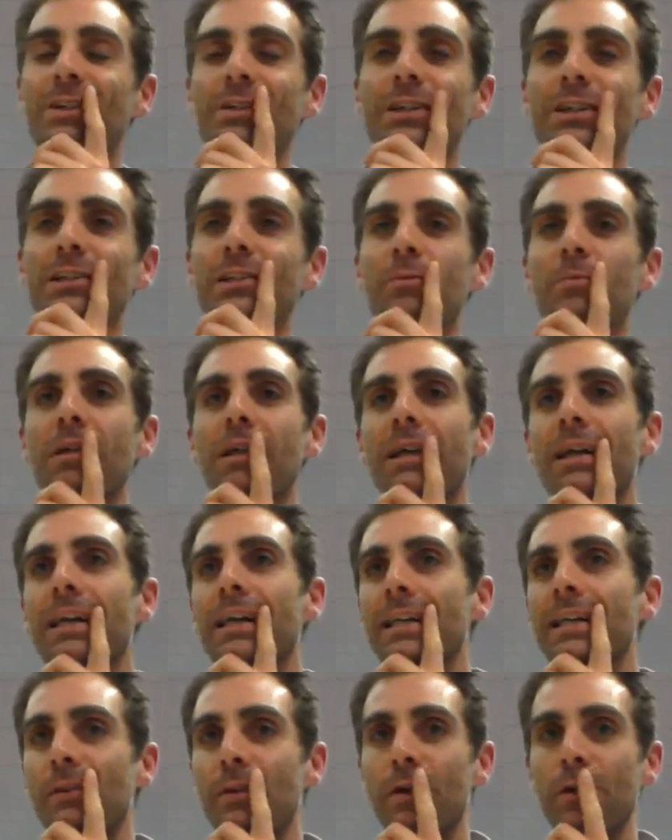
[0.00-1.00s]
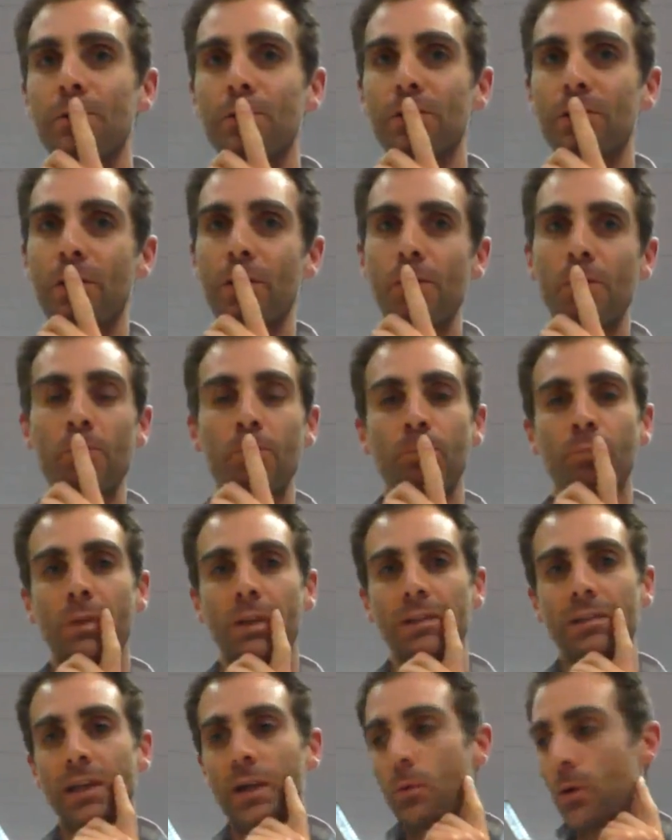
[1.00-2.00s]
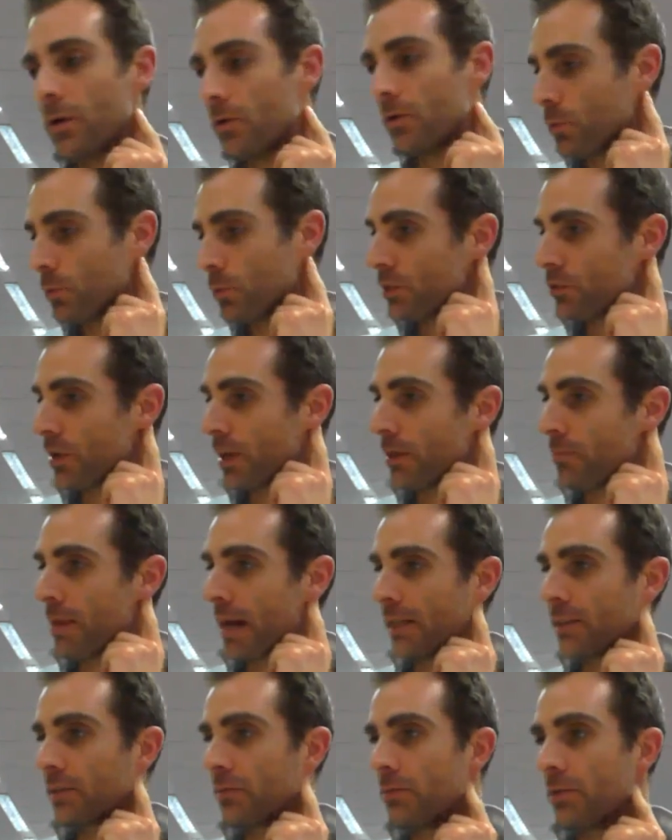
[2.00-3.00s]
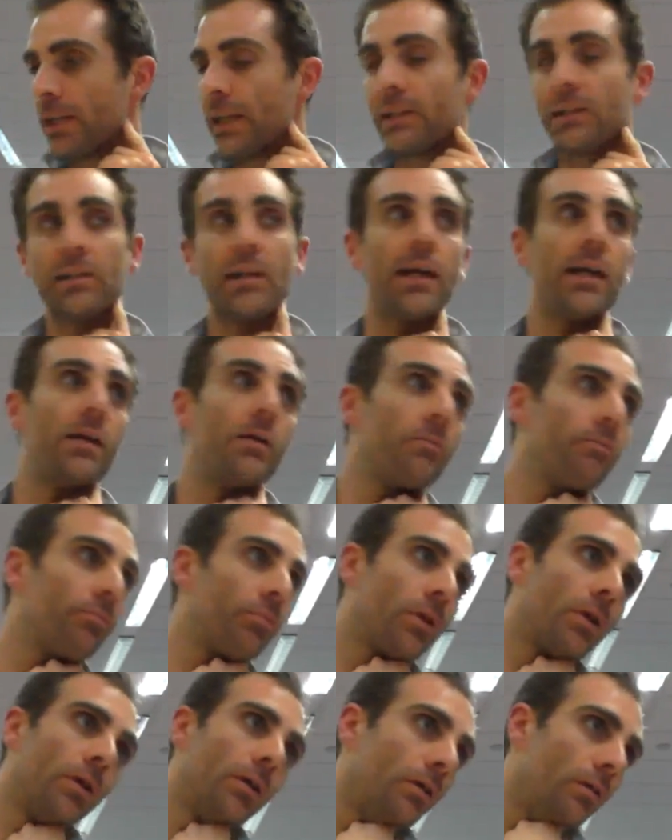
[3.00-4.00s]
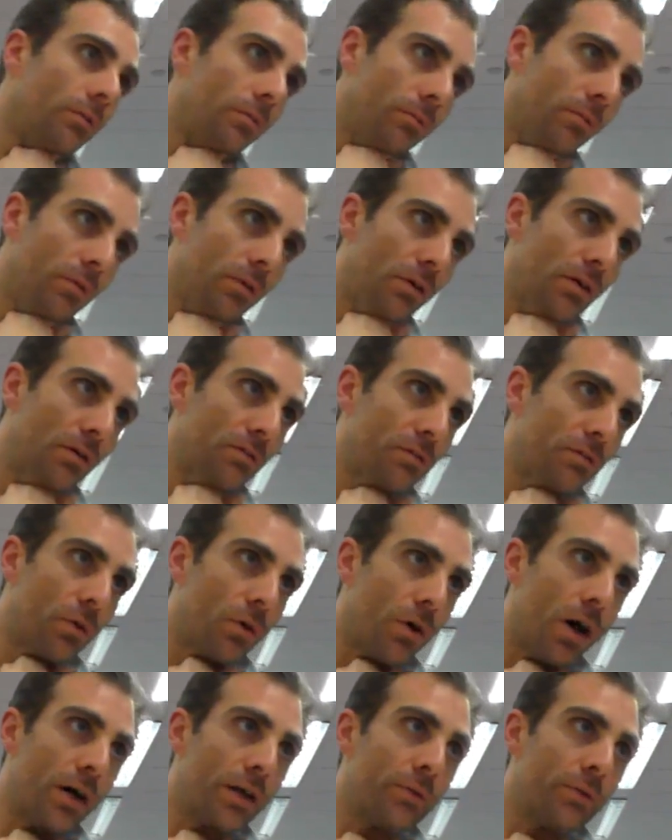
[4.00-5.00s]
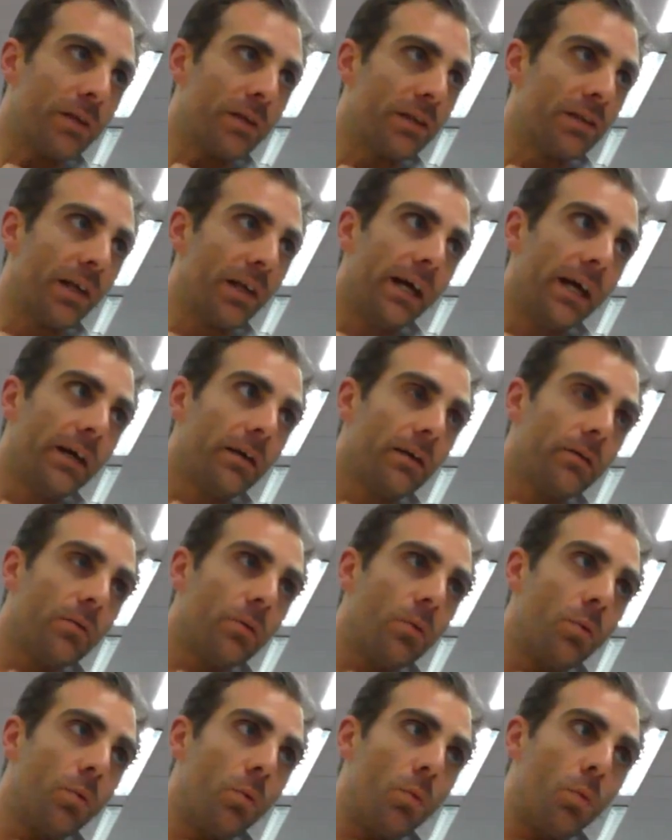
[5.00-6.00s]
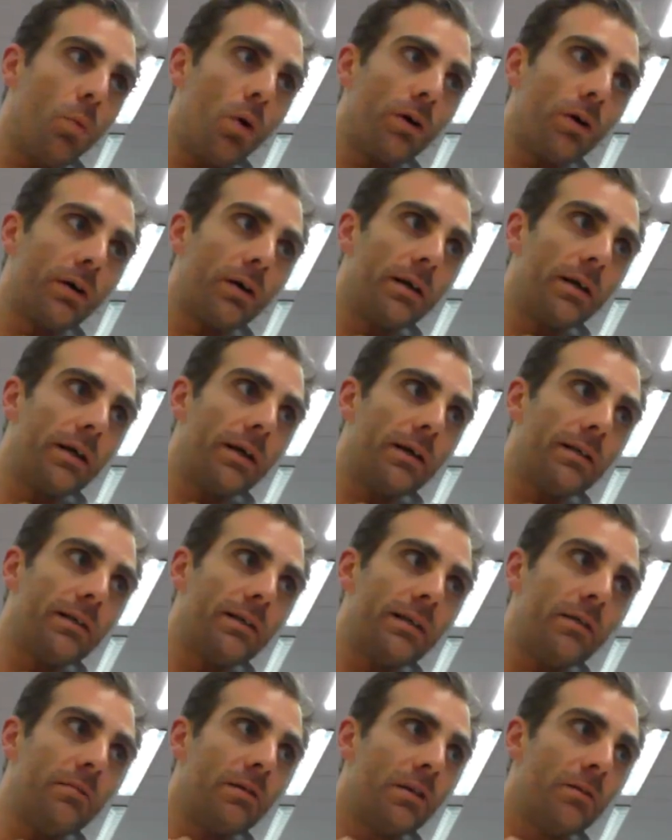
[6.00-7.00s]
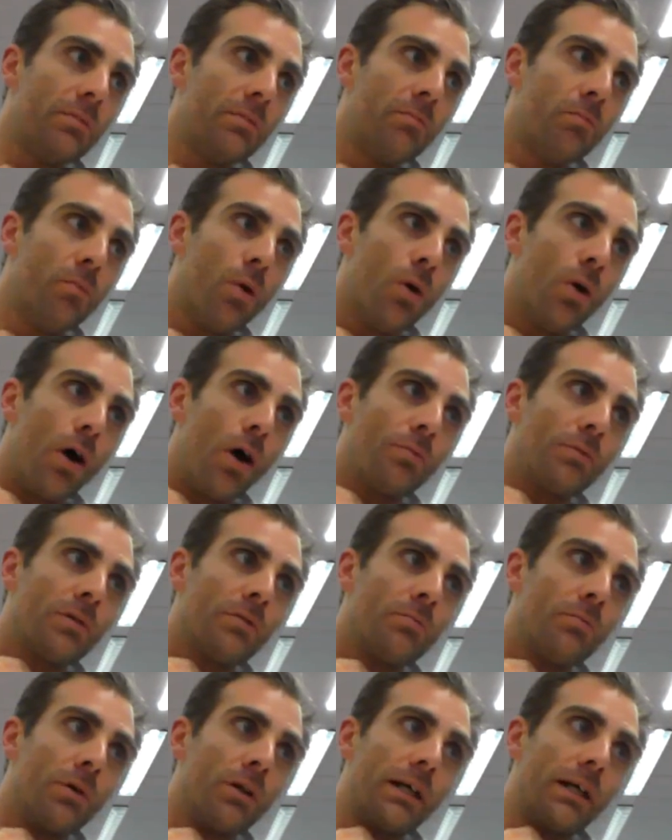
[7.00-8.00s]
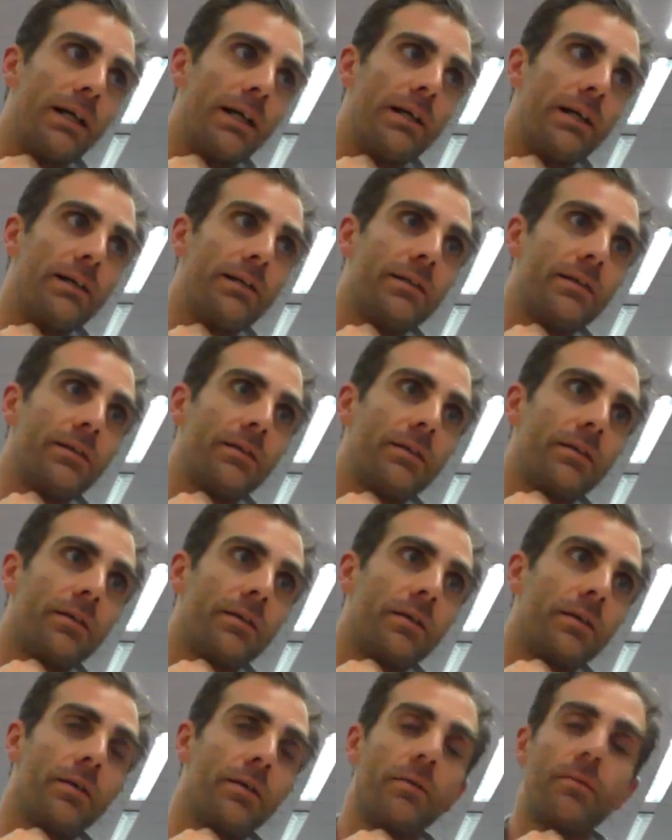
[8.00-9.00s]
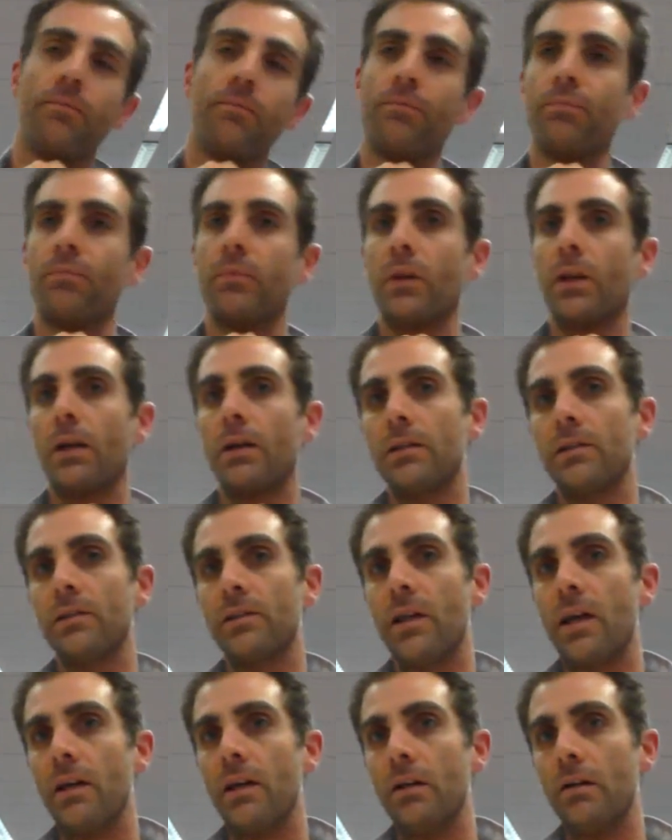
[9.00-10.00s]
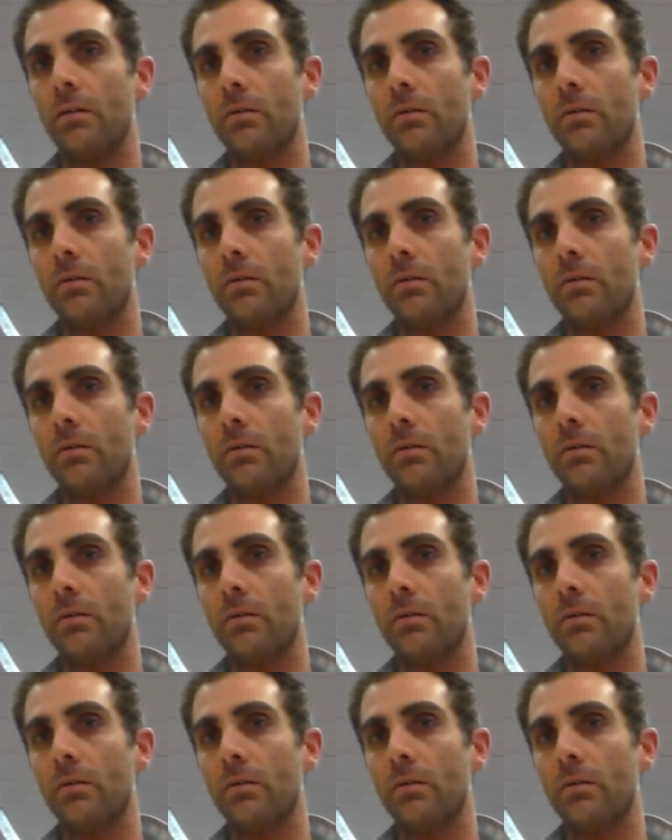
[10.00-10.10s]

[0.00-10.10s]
just to be clear though, so say we're trying to maximize, let's say for argument's sake, what seems to be more optimal is, say,